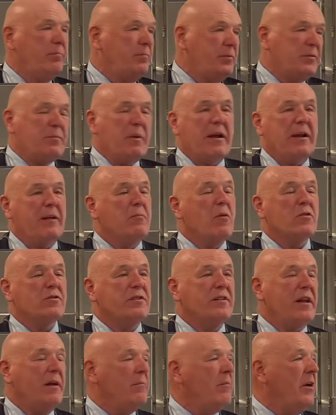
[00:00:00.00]
spending most
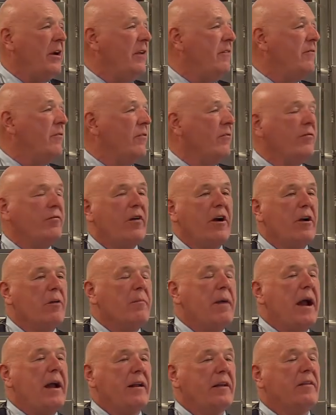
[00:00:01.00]
of that money for
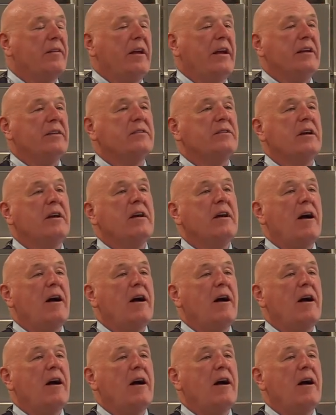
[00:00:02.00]
firematic things.